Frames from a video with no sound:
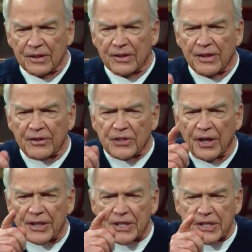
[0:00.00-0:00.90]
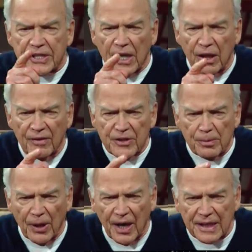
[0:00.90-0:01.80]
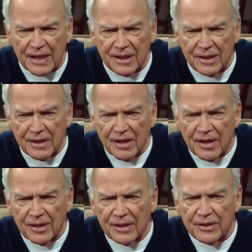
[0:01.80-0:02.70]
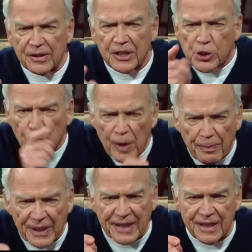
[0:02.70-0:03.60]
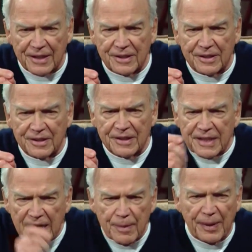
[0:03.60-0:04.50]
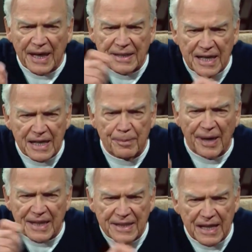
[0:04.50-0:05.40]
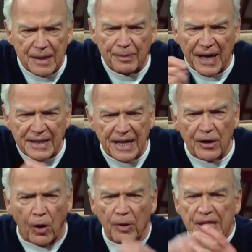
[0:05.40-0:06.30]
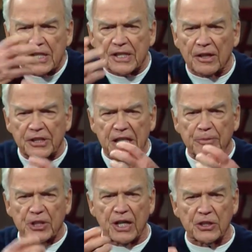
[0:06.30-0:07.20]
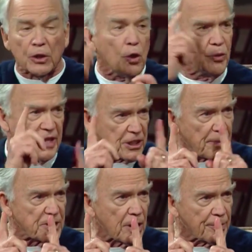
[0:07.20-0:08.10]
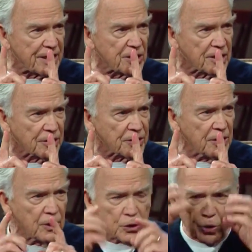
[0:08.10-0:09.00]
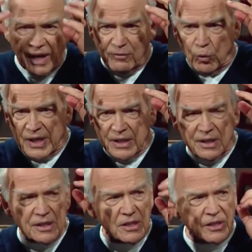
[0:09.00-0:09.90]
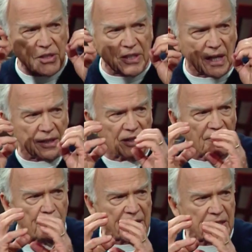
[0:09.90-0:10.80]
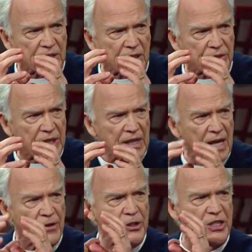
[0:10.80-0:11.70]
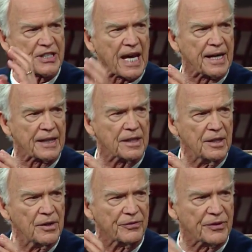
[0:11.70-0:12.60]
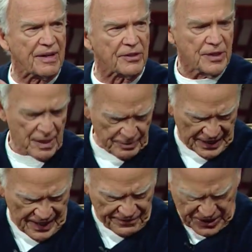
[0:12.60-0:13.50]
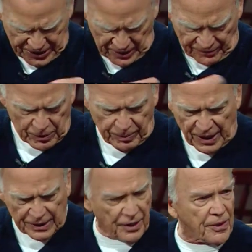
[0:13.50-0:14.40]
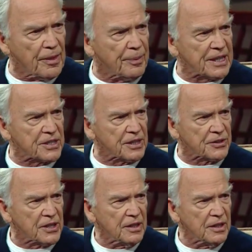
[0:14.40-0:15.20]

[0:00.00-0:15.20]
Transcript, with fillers: There's not a cell of your body because you replicate day by day by day by day. All these cells keep changing, with the exception of the brain cells. Okay. You have one set of brain cells, and they're static, they're forever. But every cell of your body, other than the brain cells,